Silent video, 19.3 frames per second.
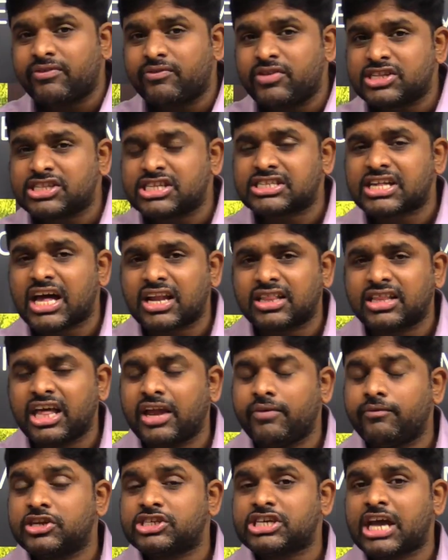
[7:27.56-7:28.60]
services are
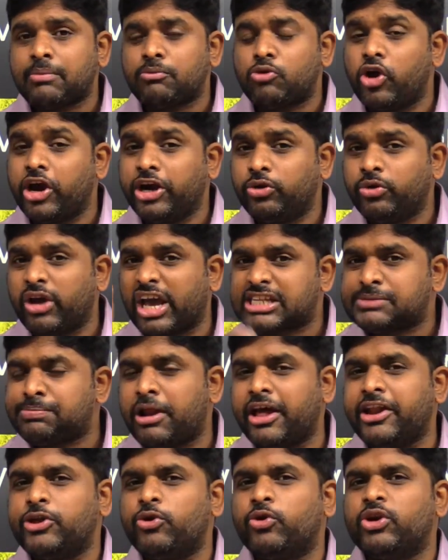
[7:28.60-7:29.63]
there, which I am going to
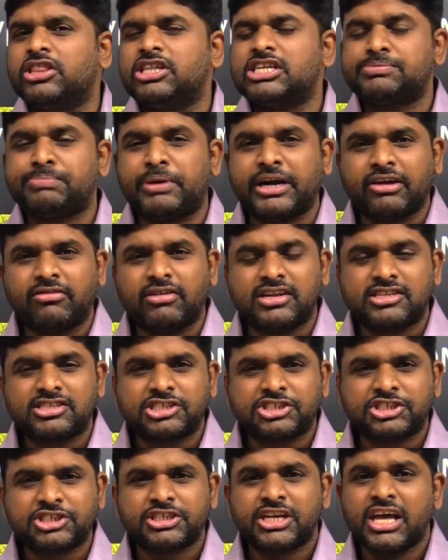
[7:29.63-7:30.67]
explain you in this particular
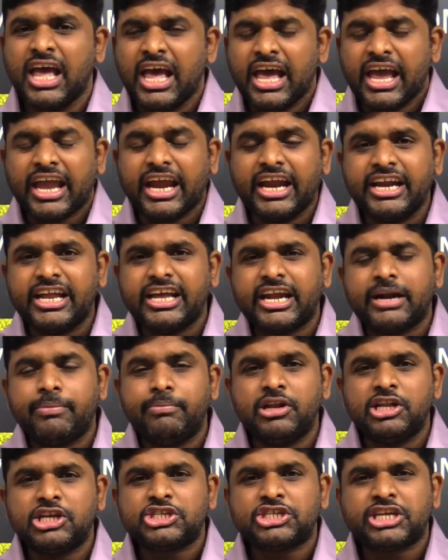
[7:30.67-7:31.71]
session. Indian
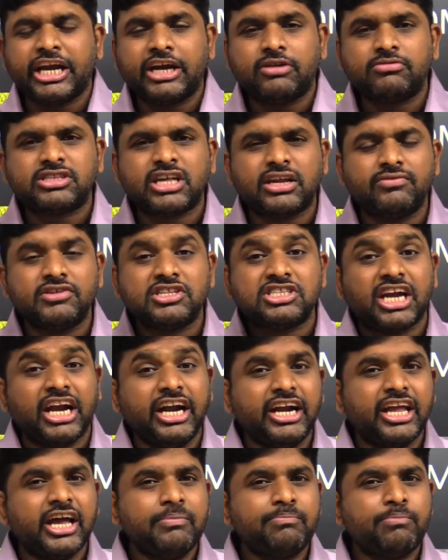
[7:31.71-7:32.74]
Administrative Service,
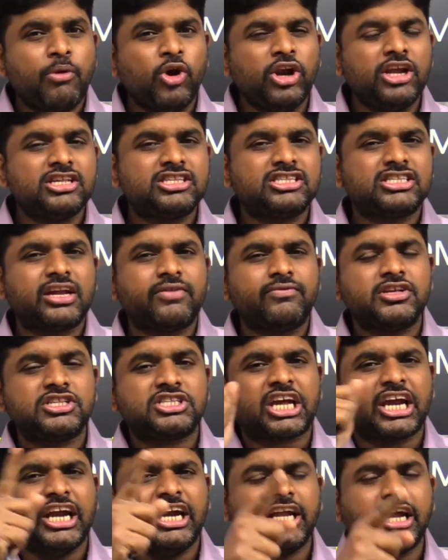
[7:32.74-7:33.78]
Indian Police
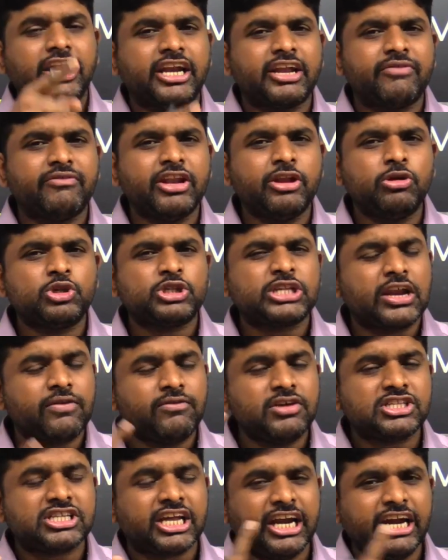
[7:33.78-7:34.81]
Service, Indian Revenue
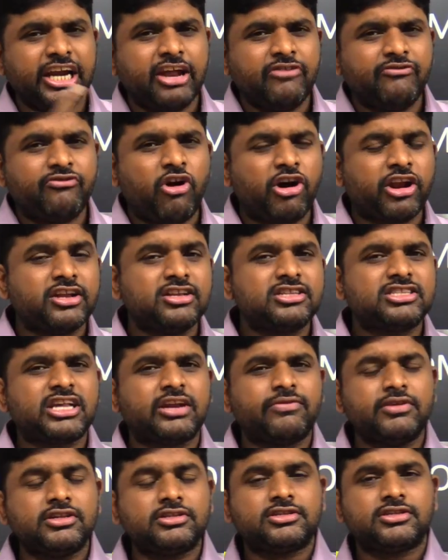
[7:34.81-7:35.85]
Service, Indian Foreign
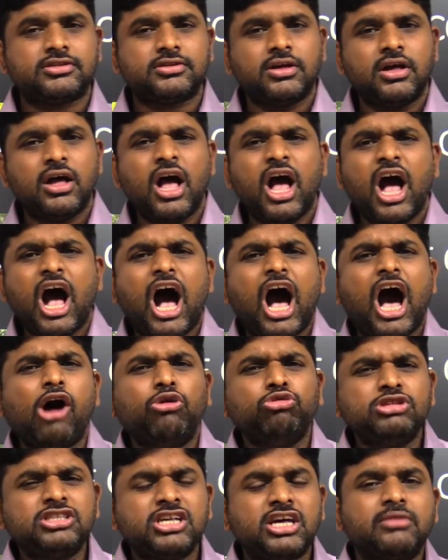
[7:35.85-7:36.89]
Service.
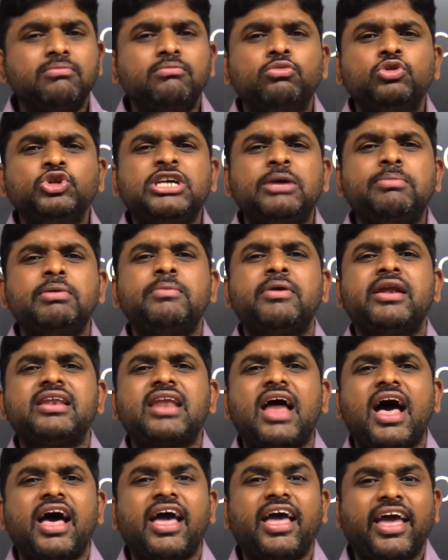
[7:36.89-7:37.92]
How, sir? Mujhe bhi
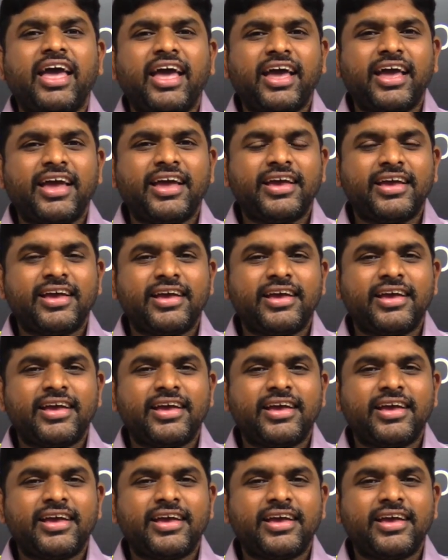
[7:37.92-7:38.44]
banna hai.